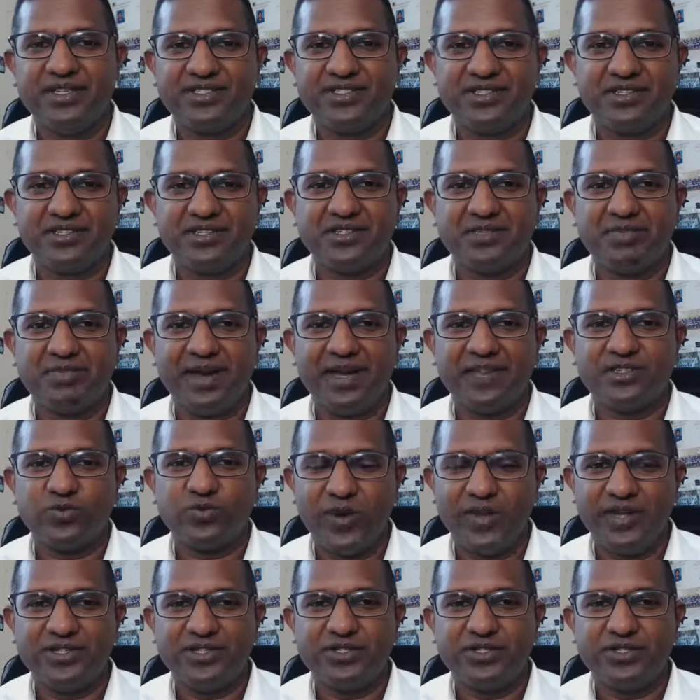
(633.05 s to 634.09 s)
central
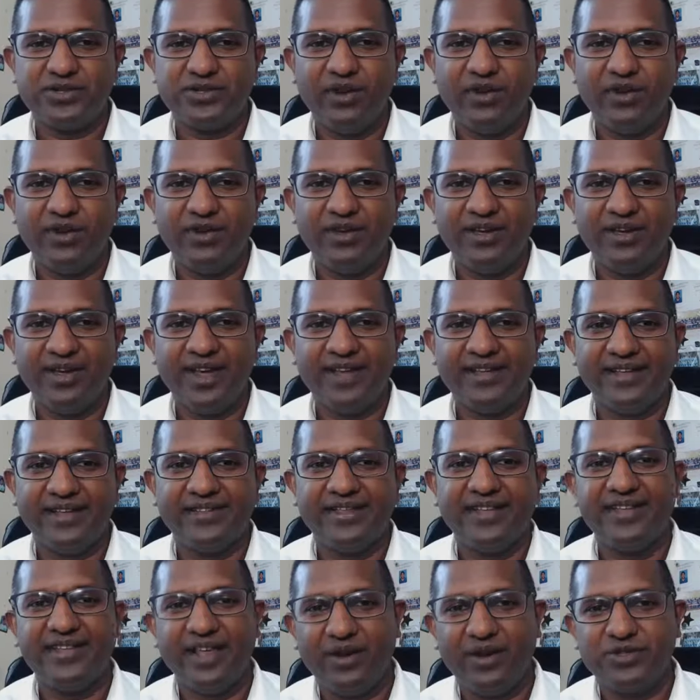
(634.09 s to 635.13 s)
banks wait too long
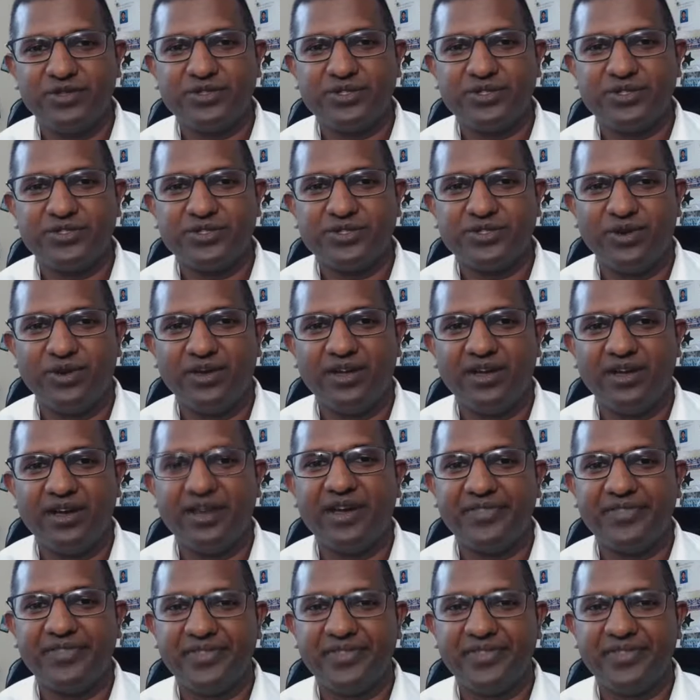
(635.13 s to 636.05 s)
and then they lose control.